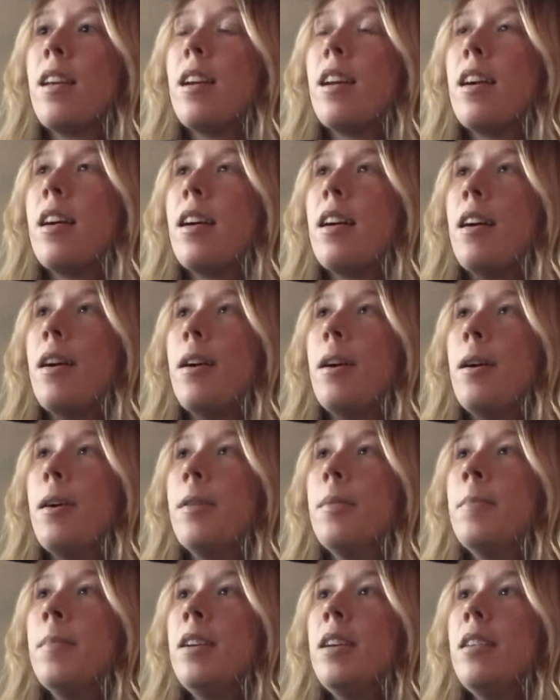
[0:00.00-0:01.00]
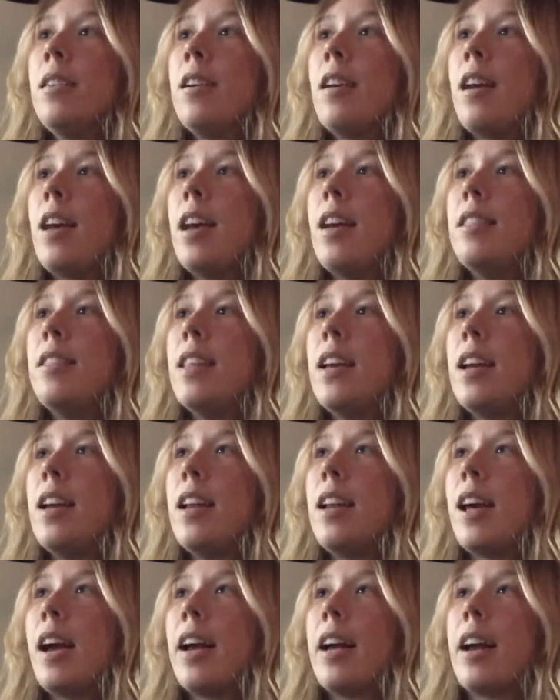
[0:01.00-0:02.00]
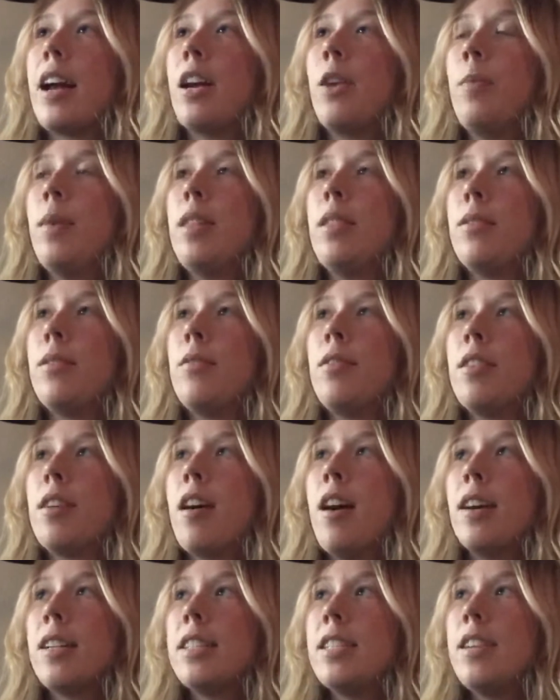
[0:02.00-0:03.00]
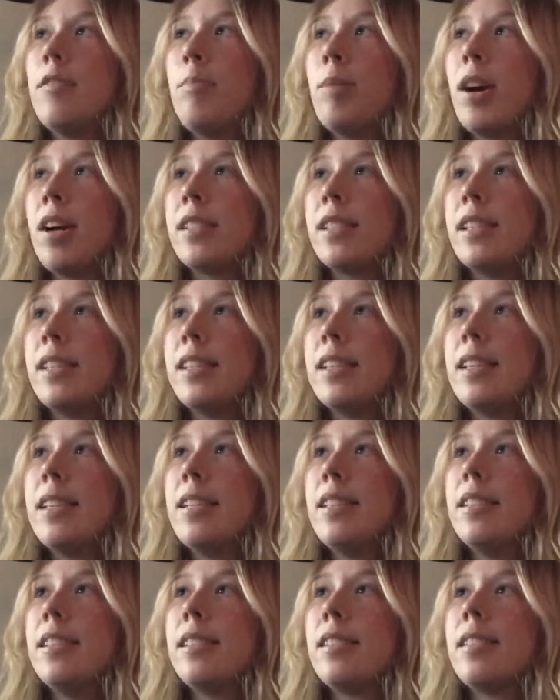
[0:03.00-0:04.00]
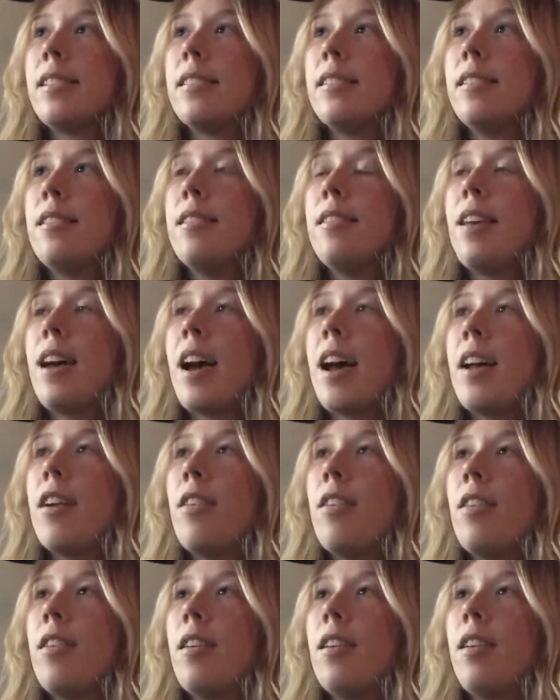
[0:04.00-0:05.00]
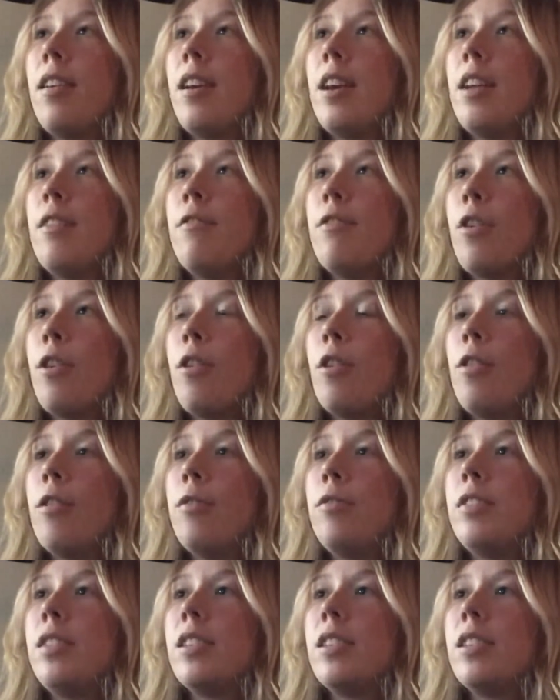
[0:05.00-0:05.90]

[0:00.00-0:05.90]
And then I kind of went through the cognitive processes that are involved: